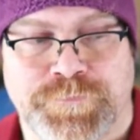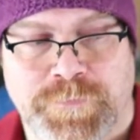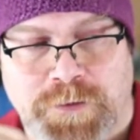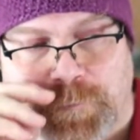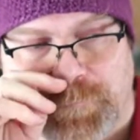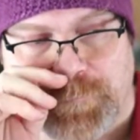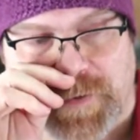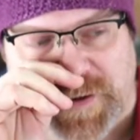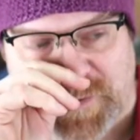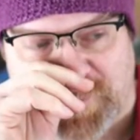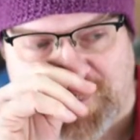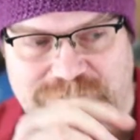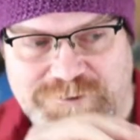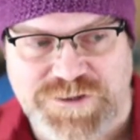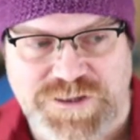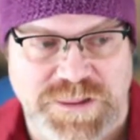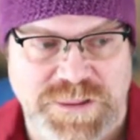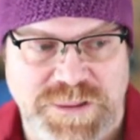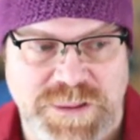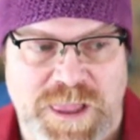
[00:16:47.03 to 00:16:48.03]
But
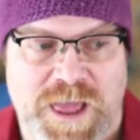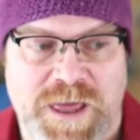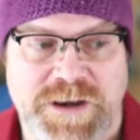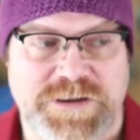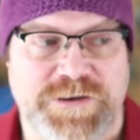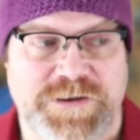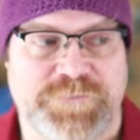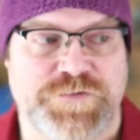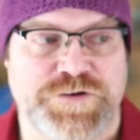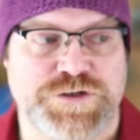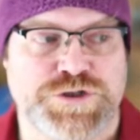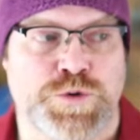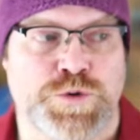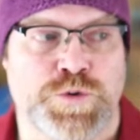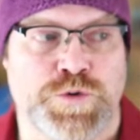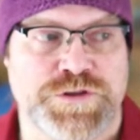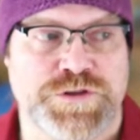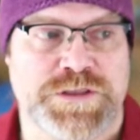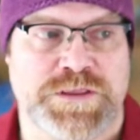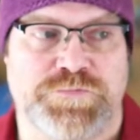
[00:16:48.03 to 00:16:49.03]
there's a lot of different
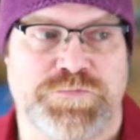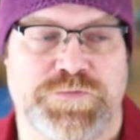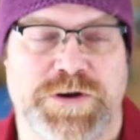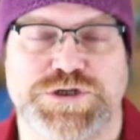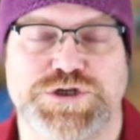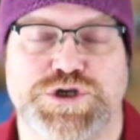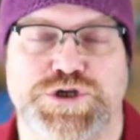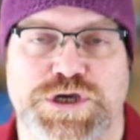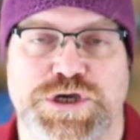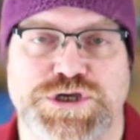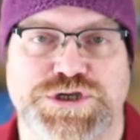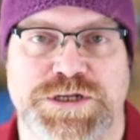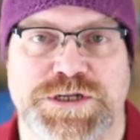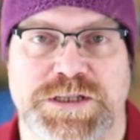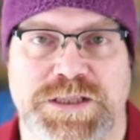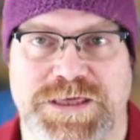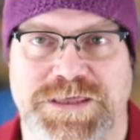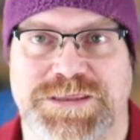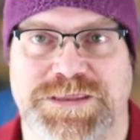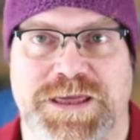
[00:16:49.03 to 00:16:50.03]
tools in the
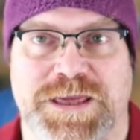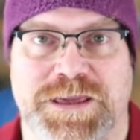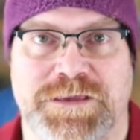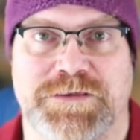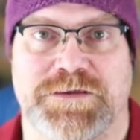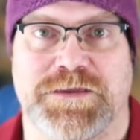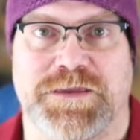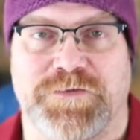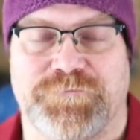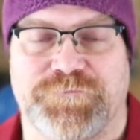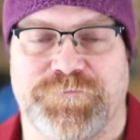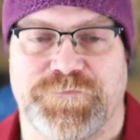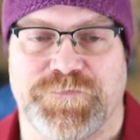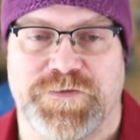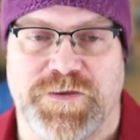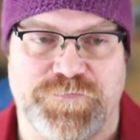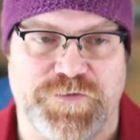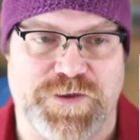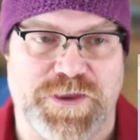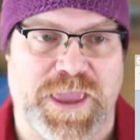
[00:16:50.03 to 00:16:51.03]
registration listing. If
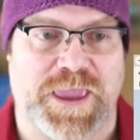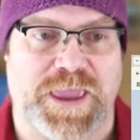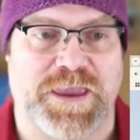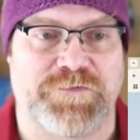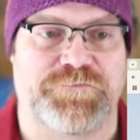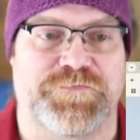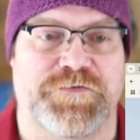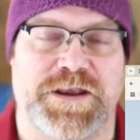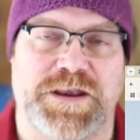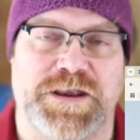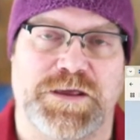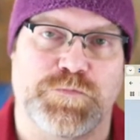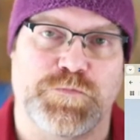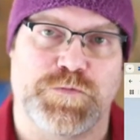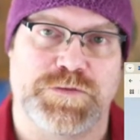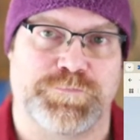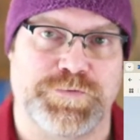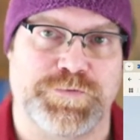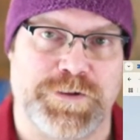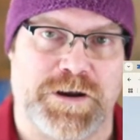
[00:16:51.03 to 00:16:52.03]
you can't find it
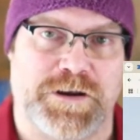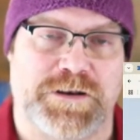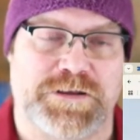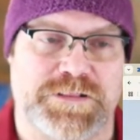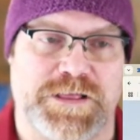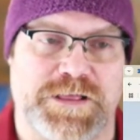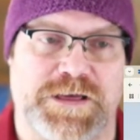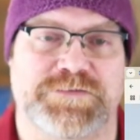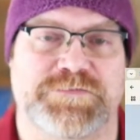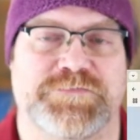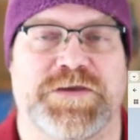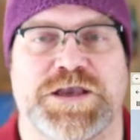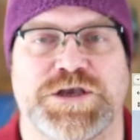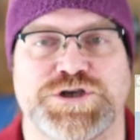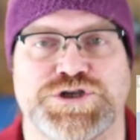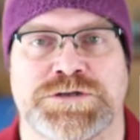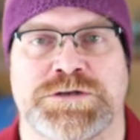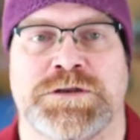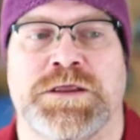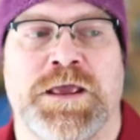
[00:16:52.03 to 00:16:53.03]
with the product
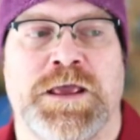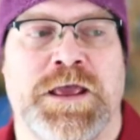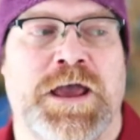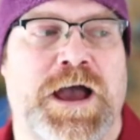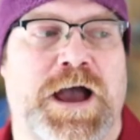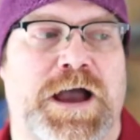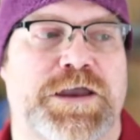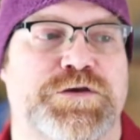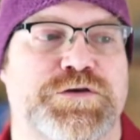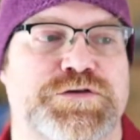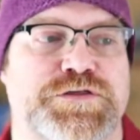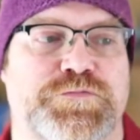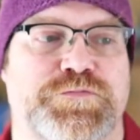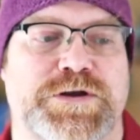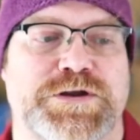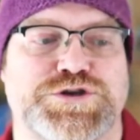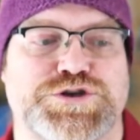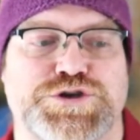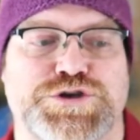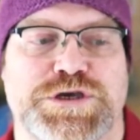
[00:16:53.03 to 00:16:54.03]
classification, I use the
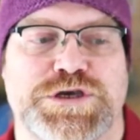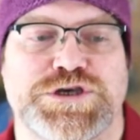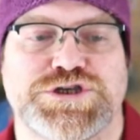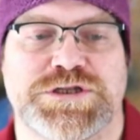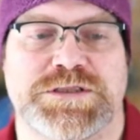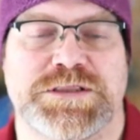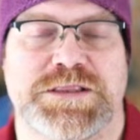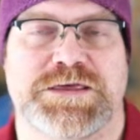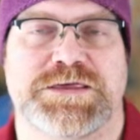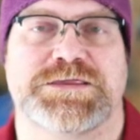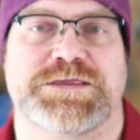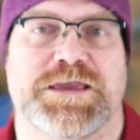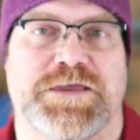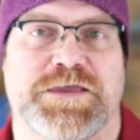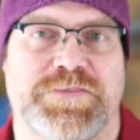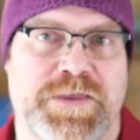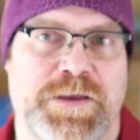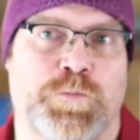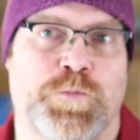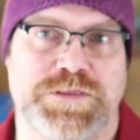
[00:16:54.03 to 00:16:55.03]
registration listing,
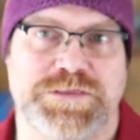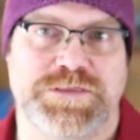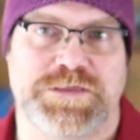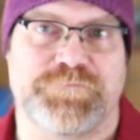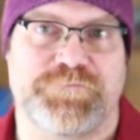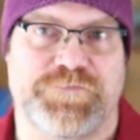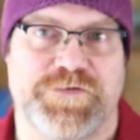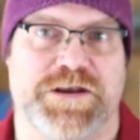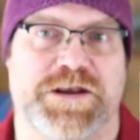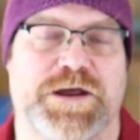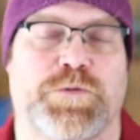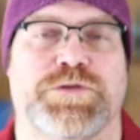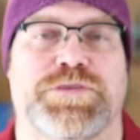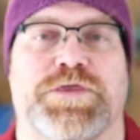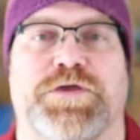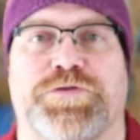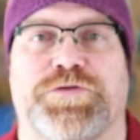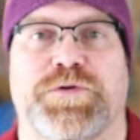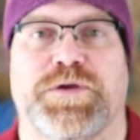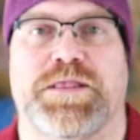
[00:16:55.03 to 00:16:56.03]
and then once I've figured out what
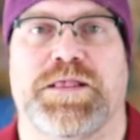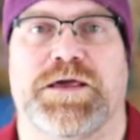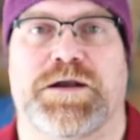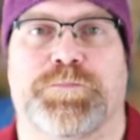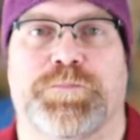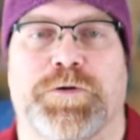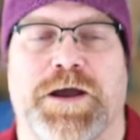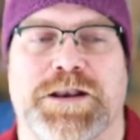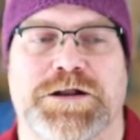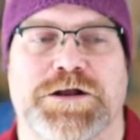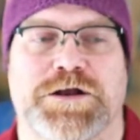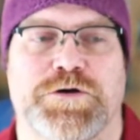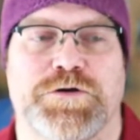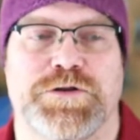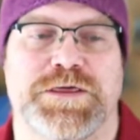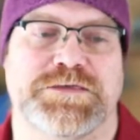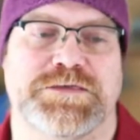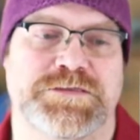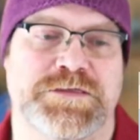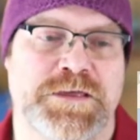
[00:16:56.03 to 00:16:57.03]
the 3-letter product
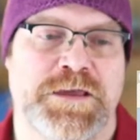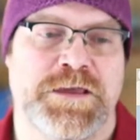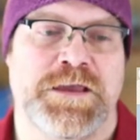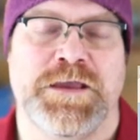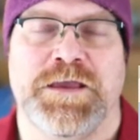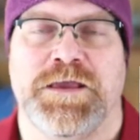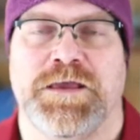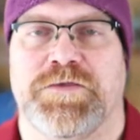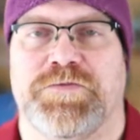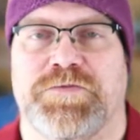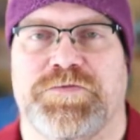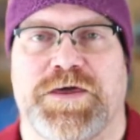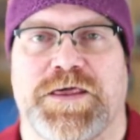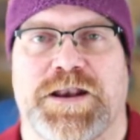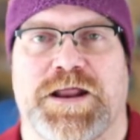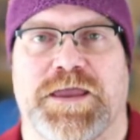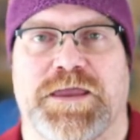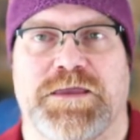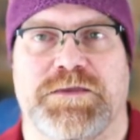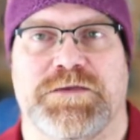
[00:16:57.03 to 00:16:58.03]
code is, then
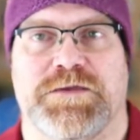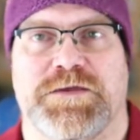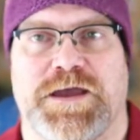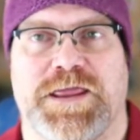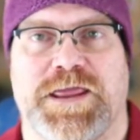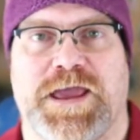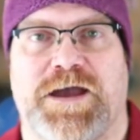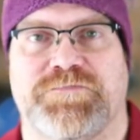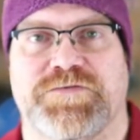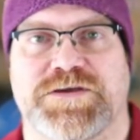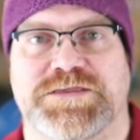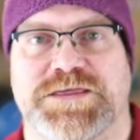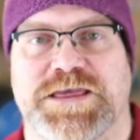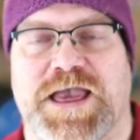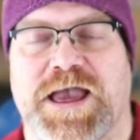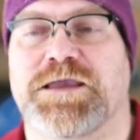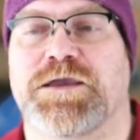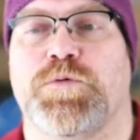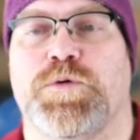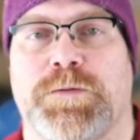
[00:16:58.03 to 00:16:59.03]
I have
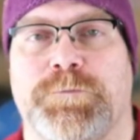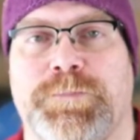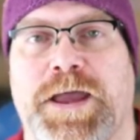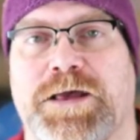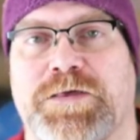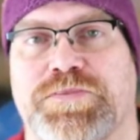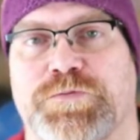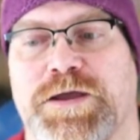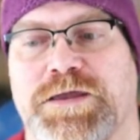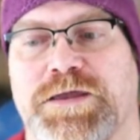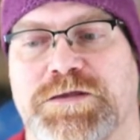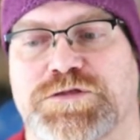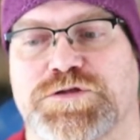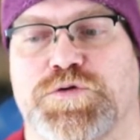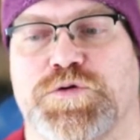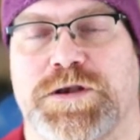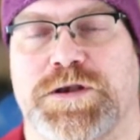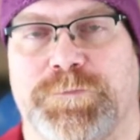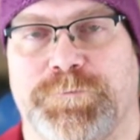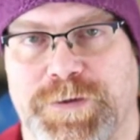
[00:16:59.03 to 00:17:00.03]
exactly what pathway it's
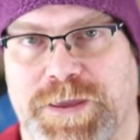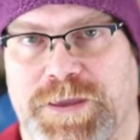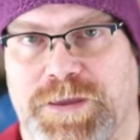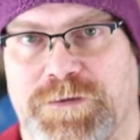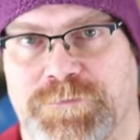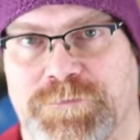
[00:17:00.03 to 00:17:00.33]
going to be.